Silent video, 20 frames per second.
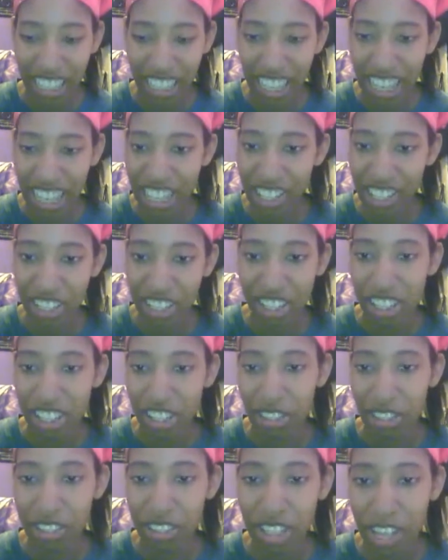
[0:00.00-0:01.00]
the Asian
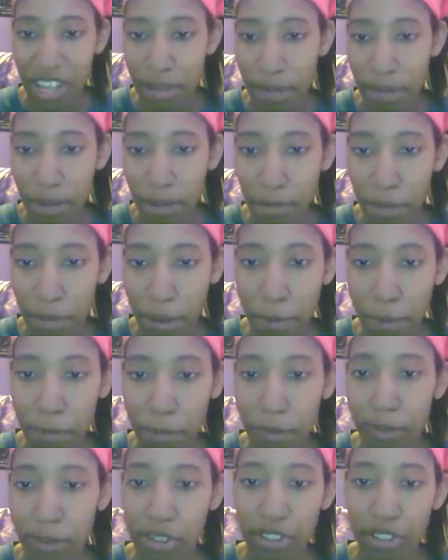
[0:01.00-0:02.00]
entertainment pop
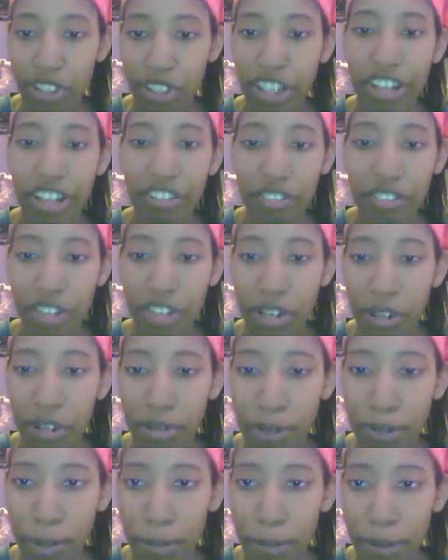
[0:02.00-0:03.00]
culture love
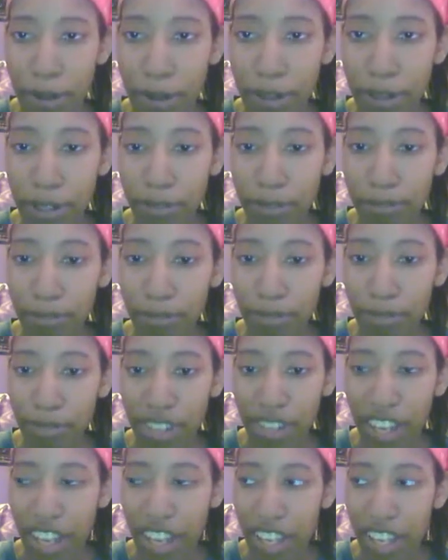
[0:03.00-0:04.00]
on my blog,
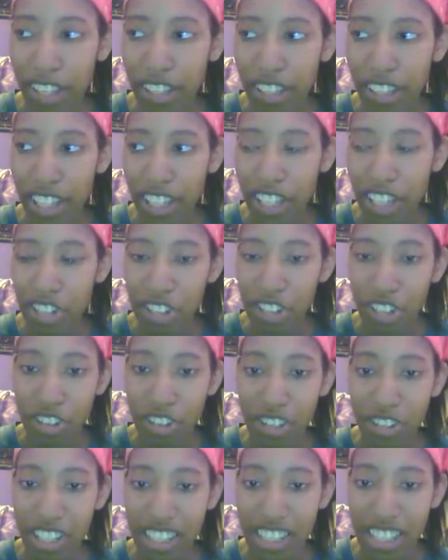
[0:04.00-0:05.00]
and occasionally
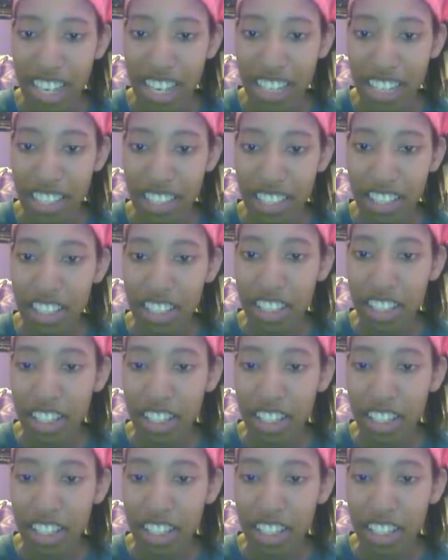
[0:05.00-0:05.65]
on these things.